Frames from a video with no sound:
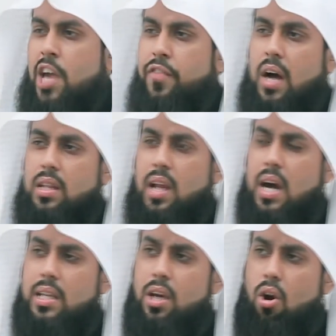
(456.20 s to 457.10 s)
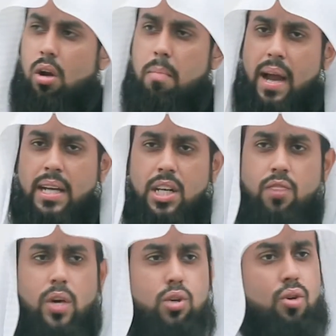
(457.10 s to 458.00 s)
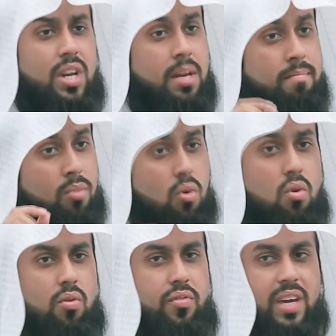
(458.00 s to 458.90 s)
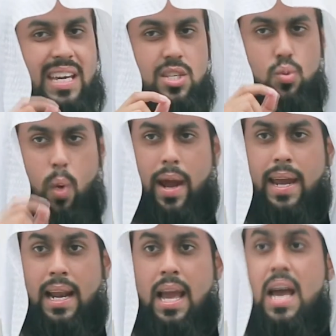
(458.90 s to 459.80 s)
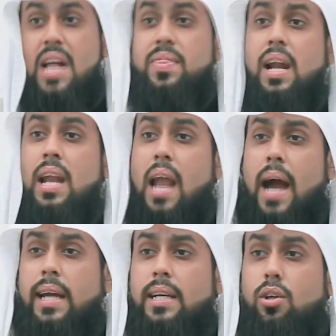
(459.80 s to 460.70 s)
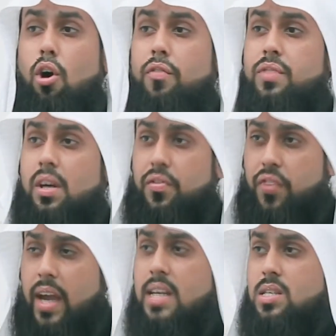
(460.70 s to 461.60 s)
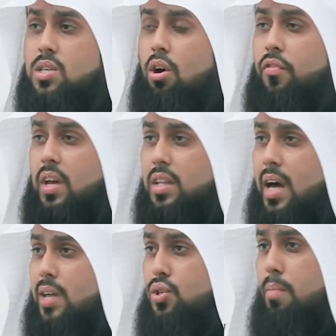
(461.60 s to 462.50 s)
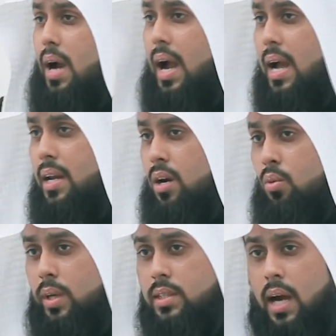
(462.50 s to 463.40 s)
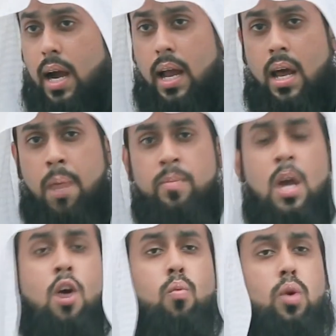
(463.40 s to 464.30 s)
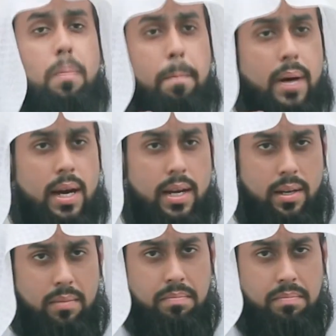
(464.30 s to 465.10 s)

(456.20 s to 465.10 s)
If Allah the Almighty were to remove His veil, the light of the face of Allah subhanahu wa ta'ala would burn